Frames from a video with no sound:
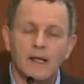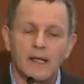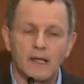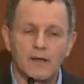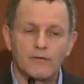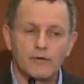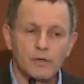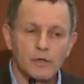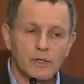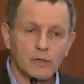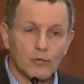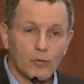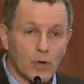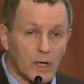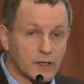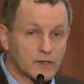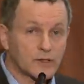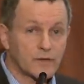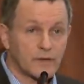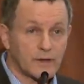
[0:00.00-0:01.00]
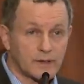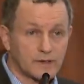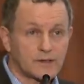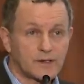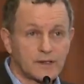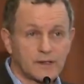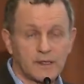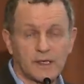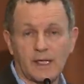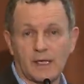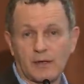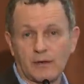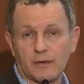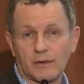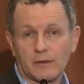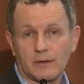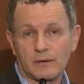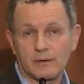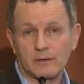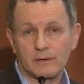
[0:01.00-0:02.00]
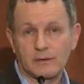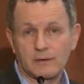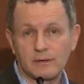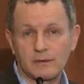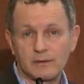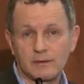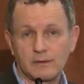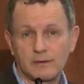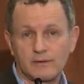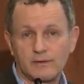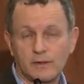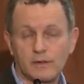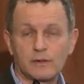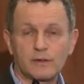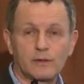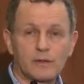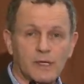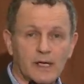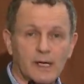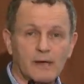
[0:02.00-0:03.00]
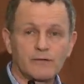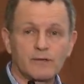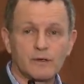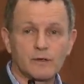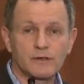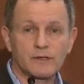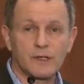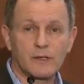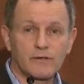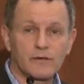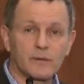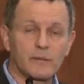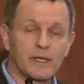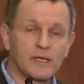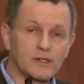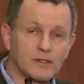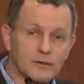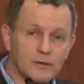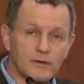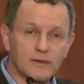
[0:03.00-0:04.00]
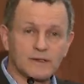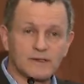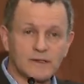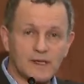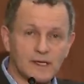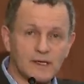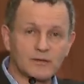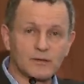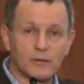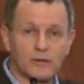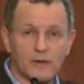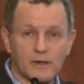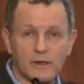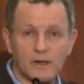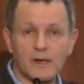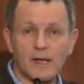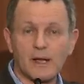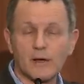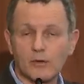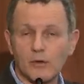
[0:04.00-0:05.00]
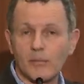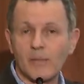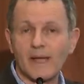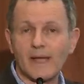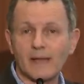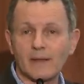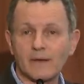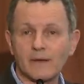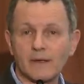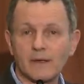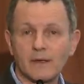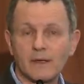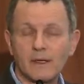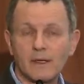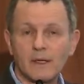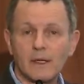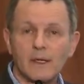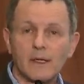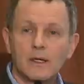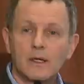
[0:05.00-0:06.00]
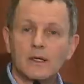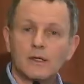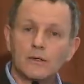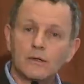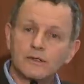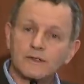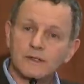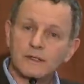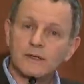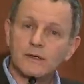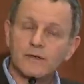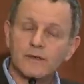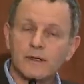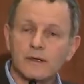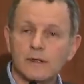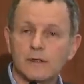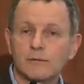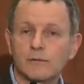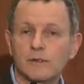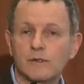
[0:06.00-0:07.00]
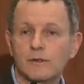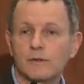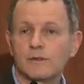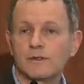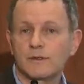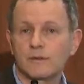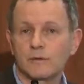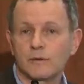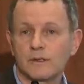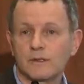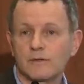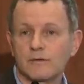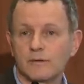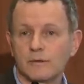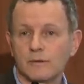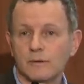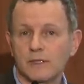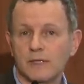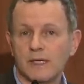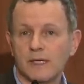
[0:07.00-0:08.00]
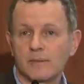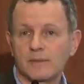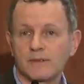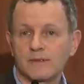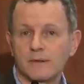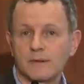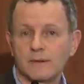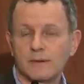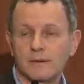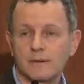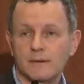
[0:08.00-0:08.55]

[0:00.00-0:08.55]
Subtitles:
if you can watch this indicator, if you can look after yourself and make sure this stays within a narrow band, you'll significantly reduce your risk for relapse.